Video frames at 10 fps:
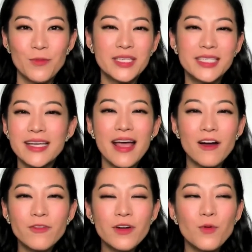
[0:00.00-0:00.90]
We yeah. see
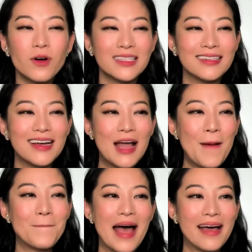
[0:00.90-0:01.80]
everyone
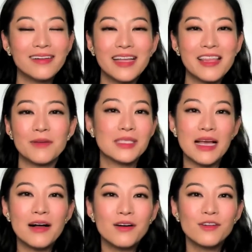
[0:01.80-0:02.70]
battling
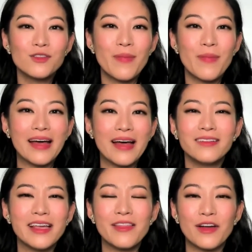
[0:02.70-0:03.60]
themselves,
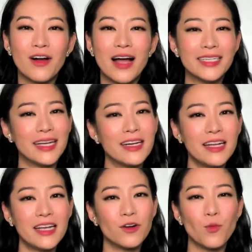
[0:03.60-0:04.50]
battling their
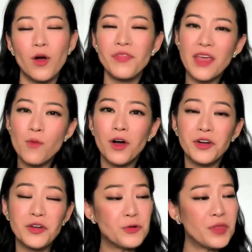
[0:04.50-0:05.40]
identity or what they
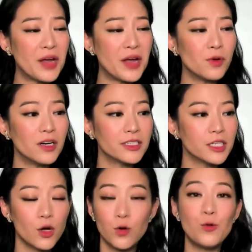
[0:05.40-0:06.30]
want, who they
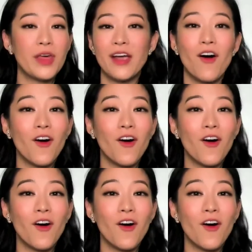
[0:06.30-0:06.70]
want, who they